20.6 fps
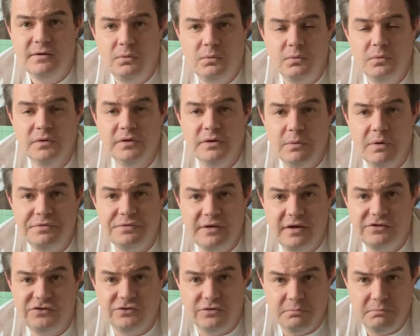really went the
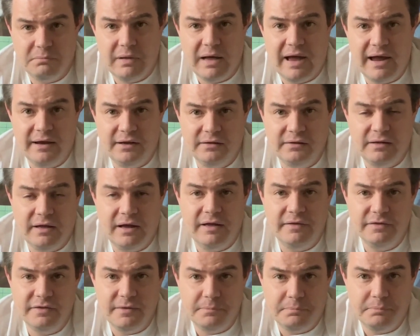extra mile
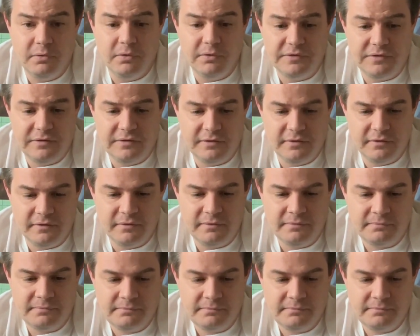on the book here.